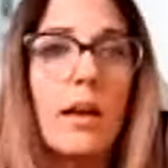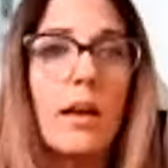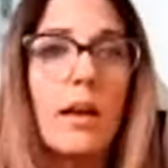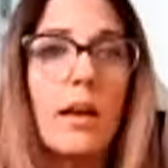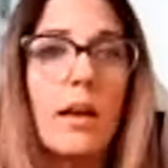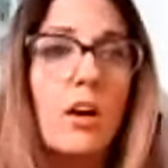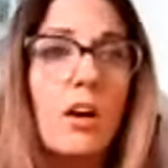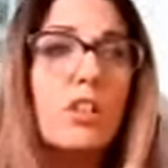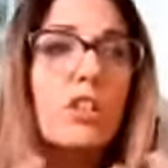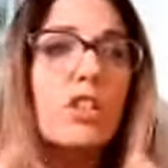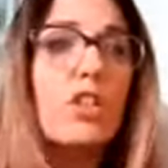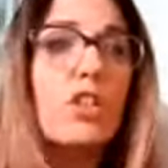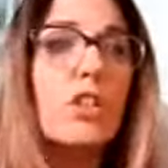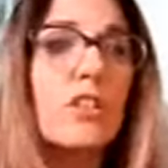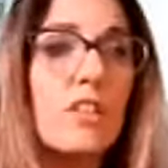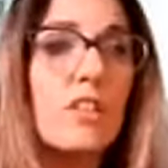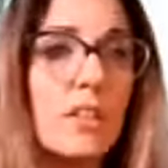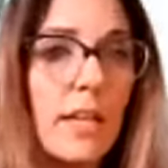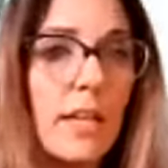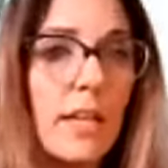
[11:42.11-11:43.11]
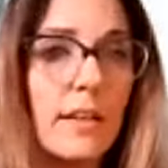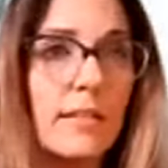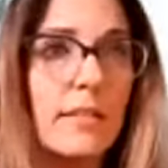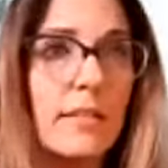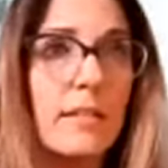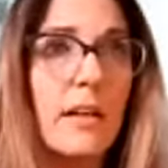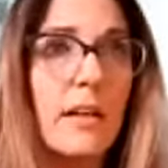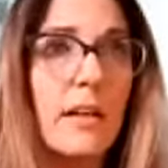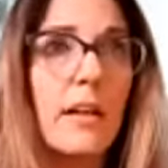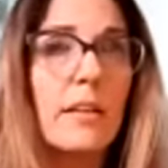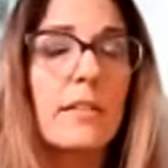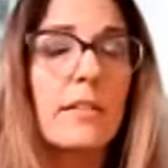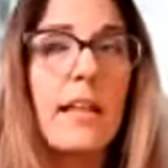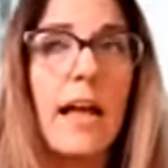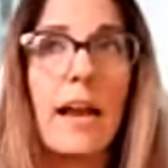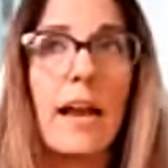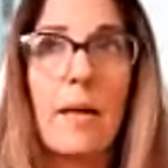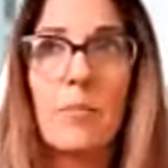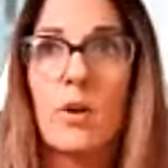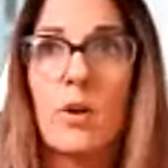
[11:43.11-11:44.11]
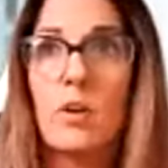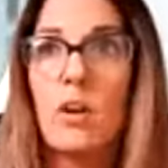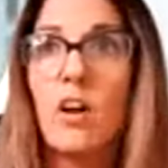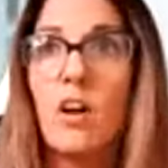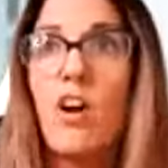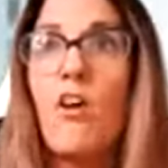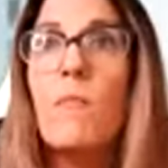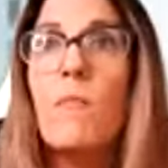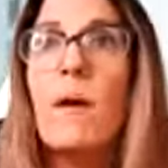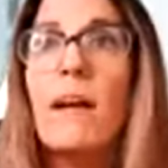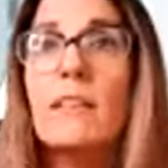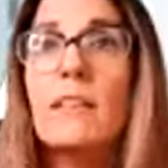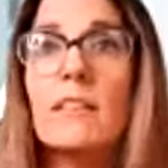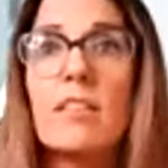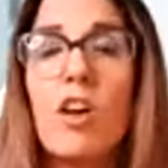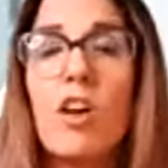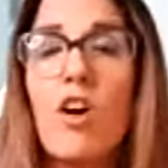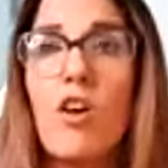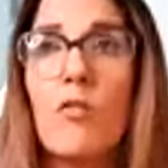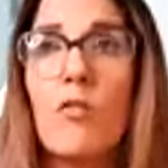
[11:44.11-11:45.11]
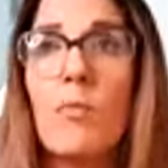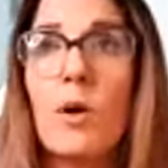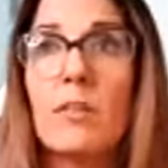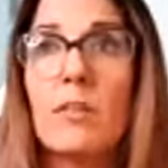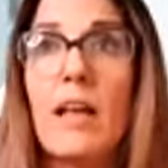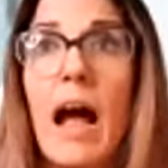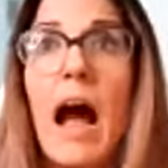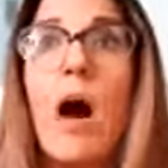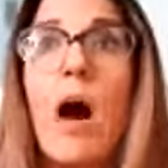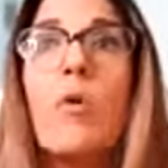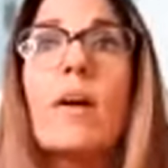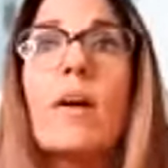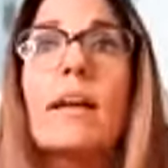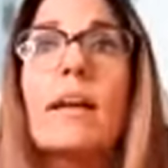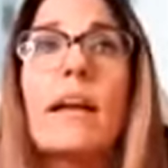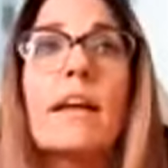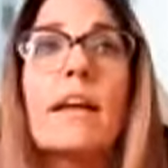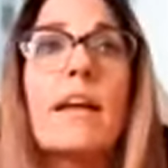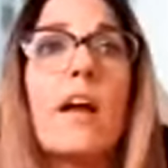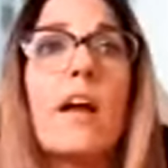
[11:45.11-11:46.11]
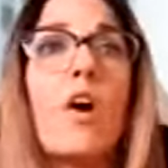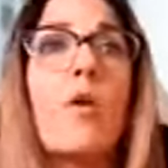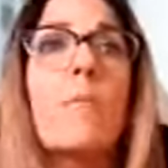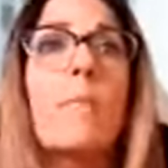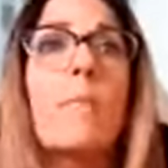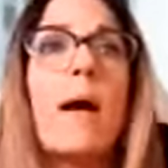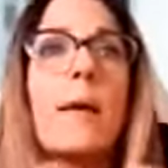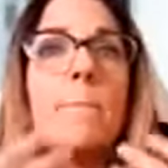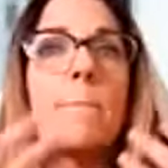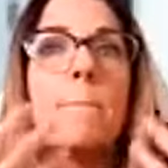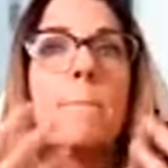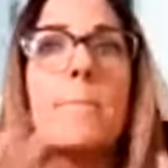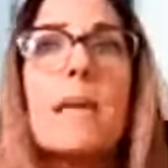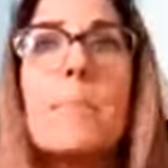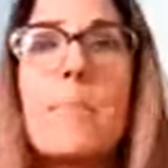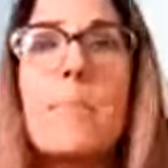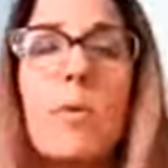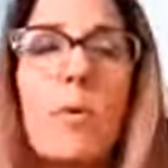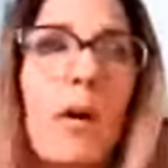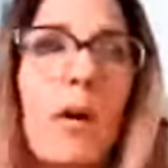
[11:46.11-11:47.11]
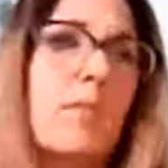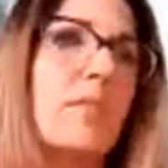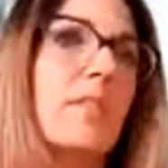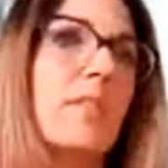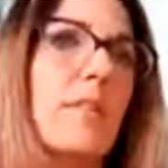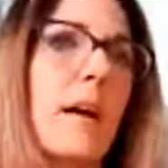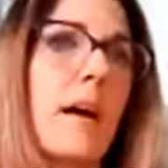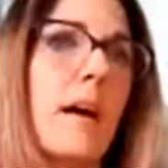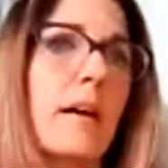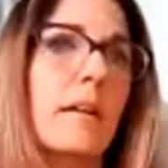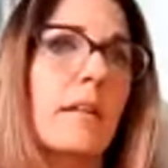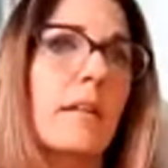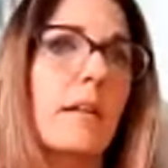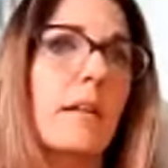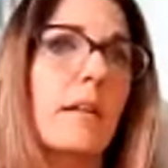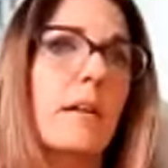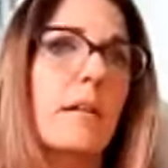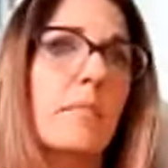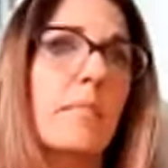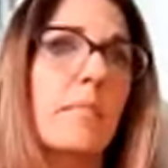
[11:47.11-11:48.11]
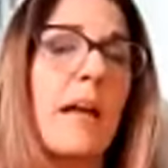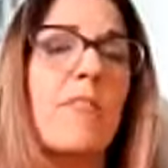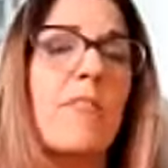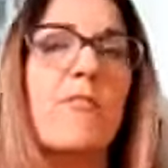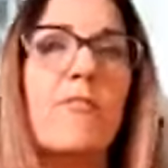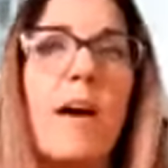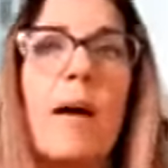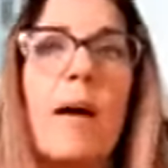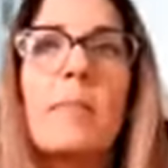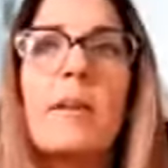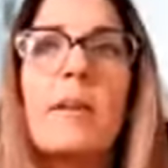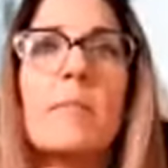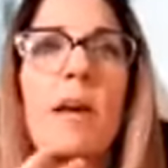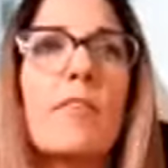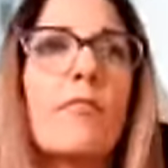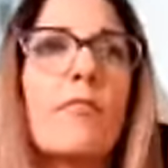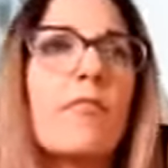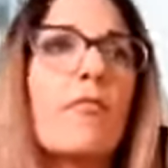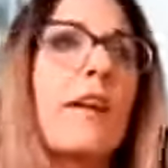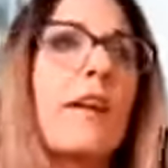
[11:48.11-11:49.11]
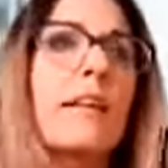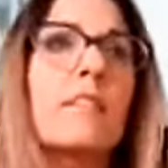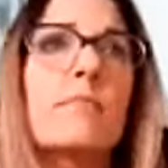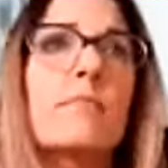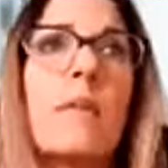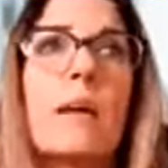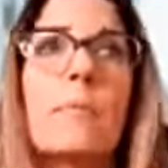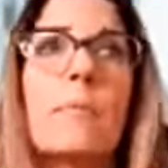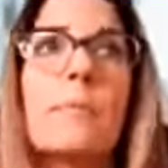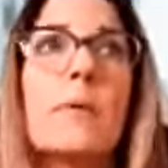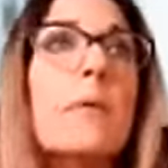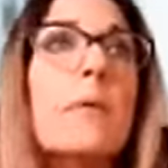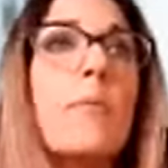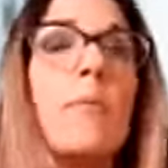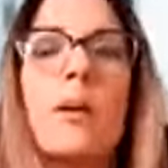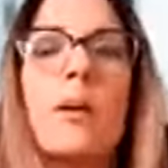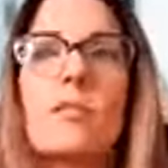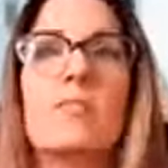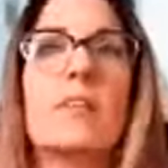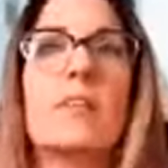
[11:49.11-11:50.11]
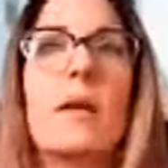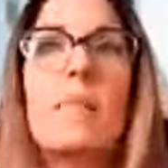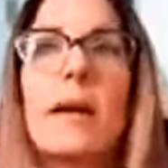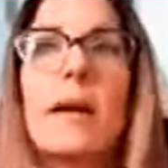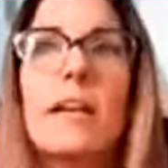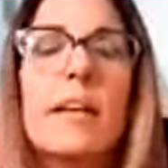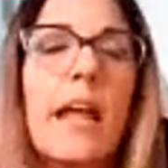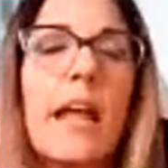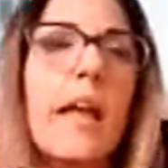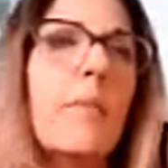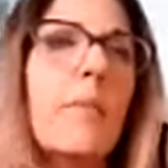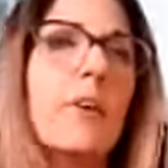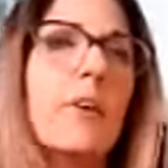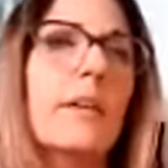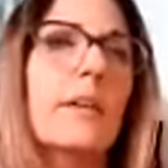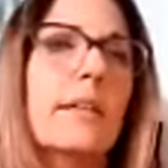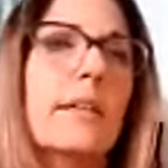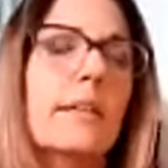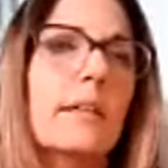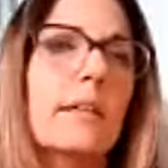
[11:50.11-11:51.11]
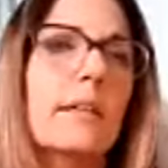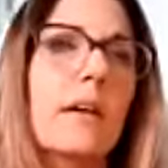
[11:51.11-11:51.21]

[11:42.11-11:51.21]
consciousness that I'm going to help myself, but how can I help my people outside? My family, my friends, my people outside my neighborhood.